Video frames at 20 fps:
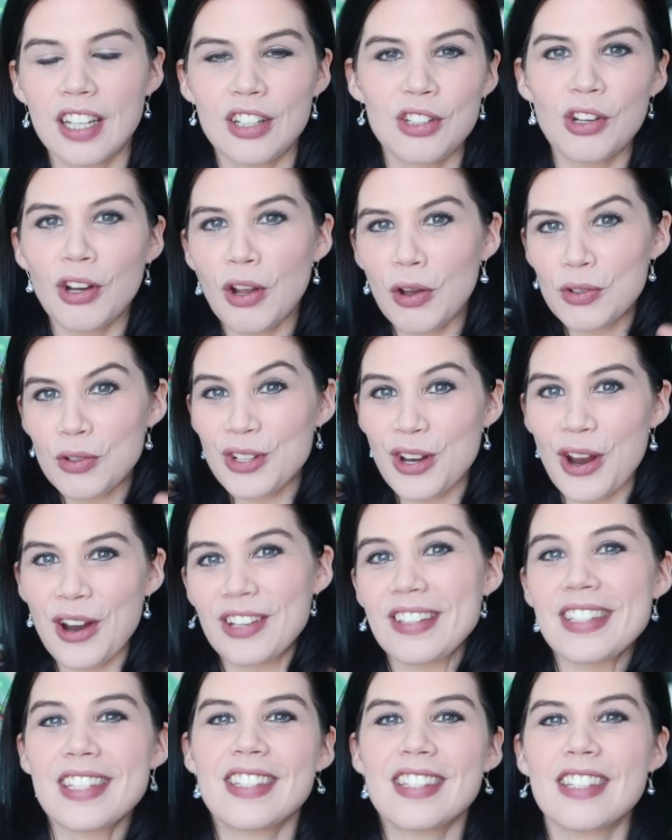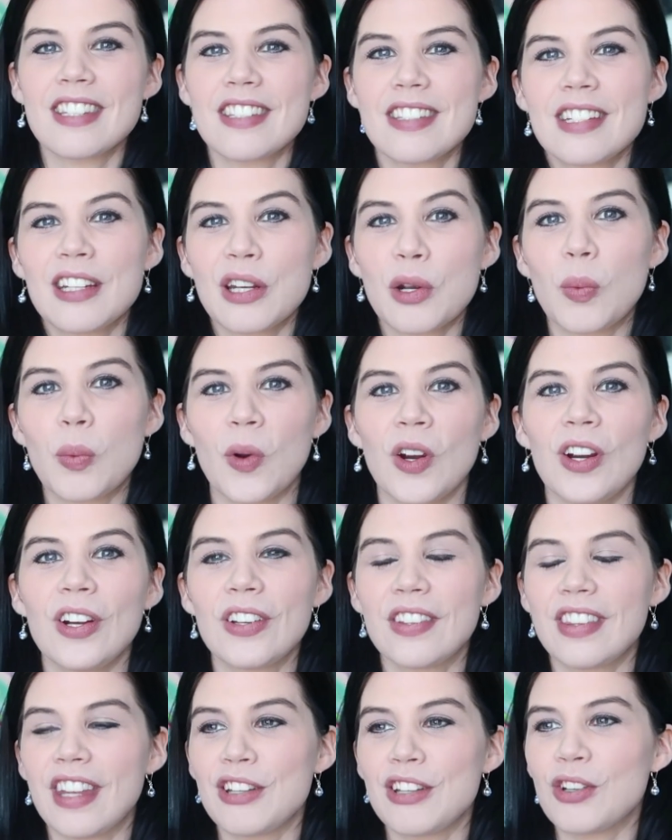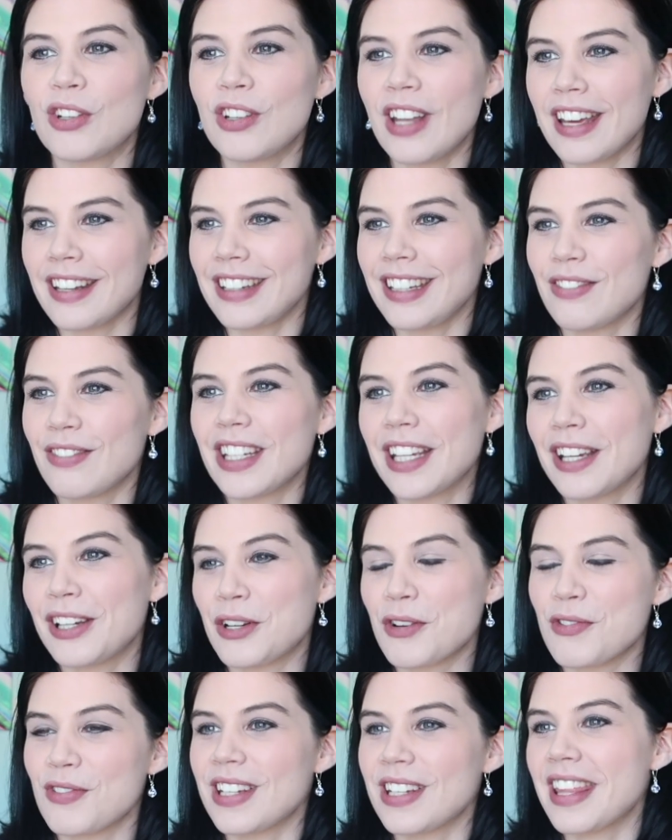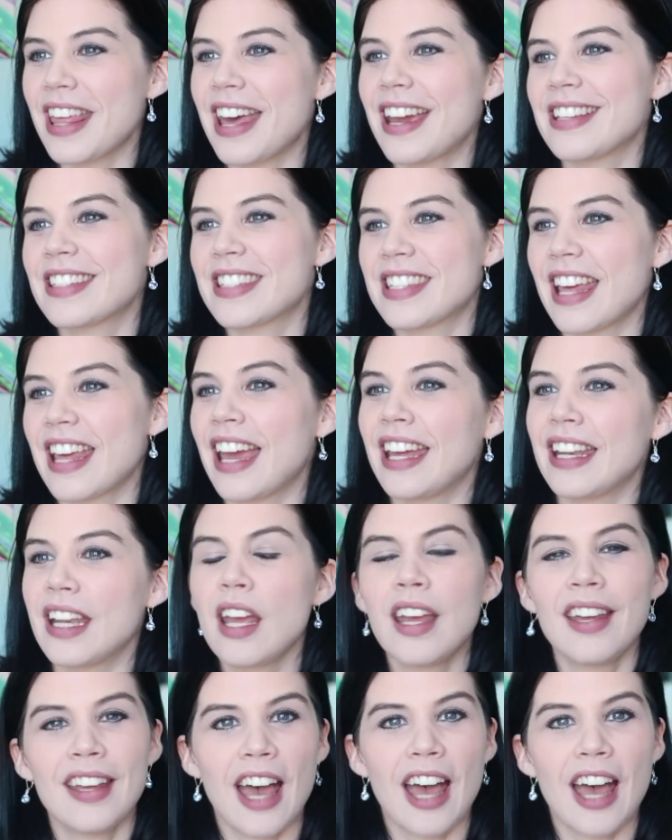in your own narcissistic world, that you're not even gonna realize that